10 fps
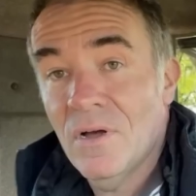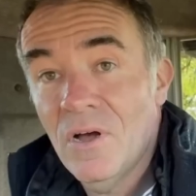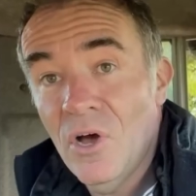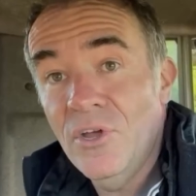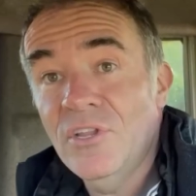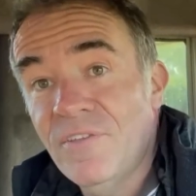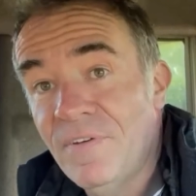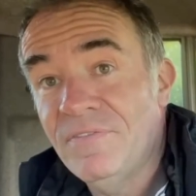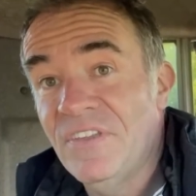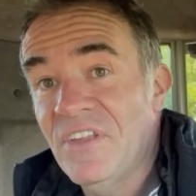how did the
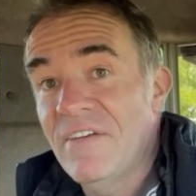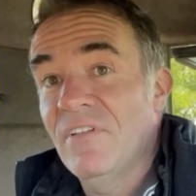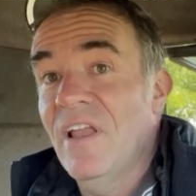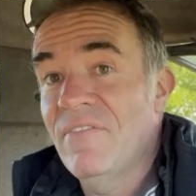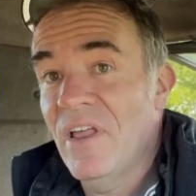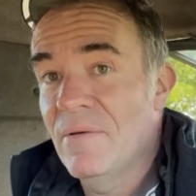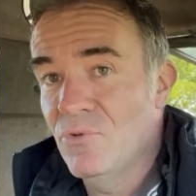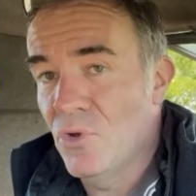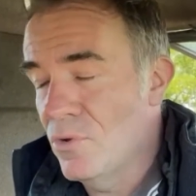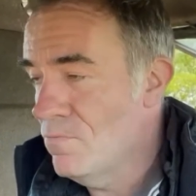5711M
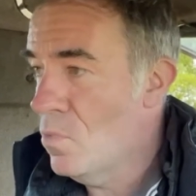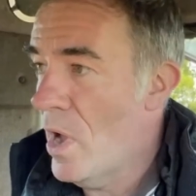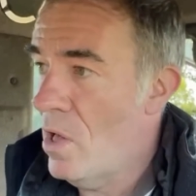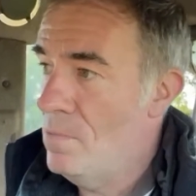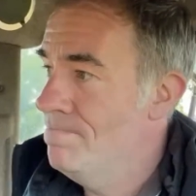do? Well,